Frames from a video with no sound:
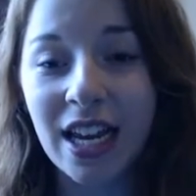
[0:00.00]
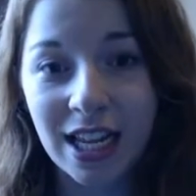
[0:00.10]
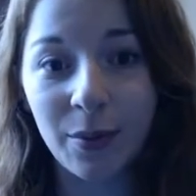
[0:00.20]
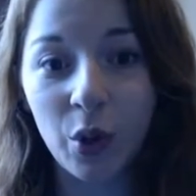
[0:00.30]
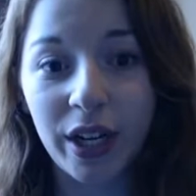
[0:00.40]

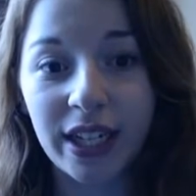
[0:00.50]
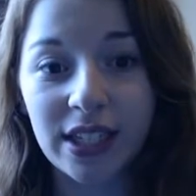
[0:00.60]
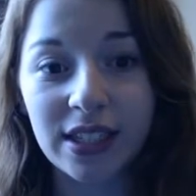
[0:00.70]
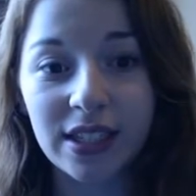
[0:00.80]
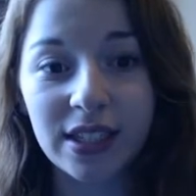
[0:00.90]
in the
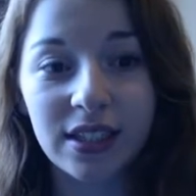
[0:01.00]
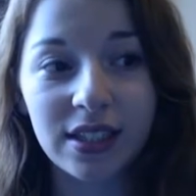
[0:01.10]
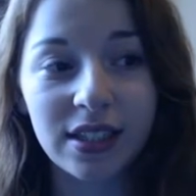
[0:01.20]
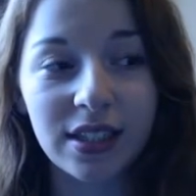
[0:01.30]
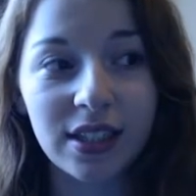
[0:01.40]
morning.
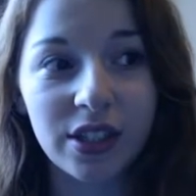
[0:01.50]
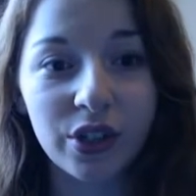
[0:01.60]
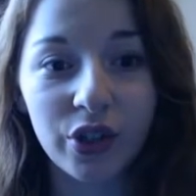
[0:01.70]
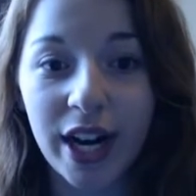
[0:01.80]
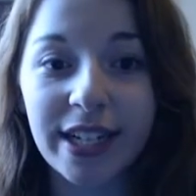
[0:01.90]

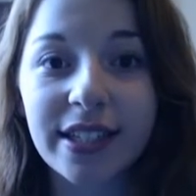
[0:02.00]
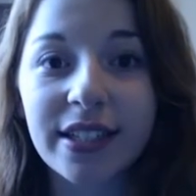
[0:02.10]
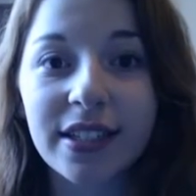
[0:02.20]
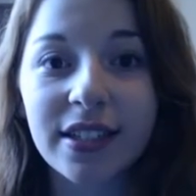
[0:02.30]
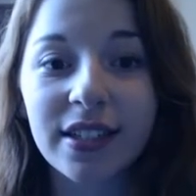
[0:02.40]
Great.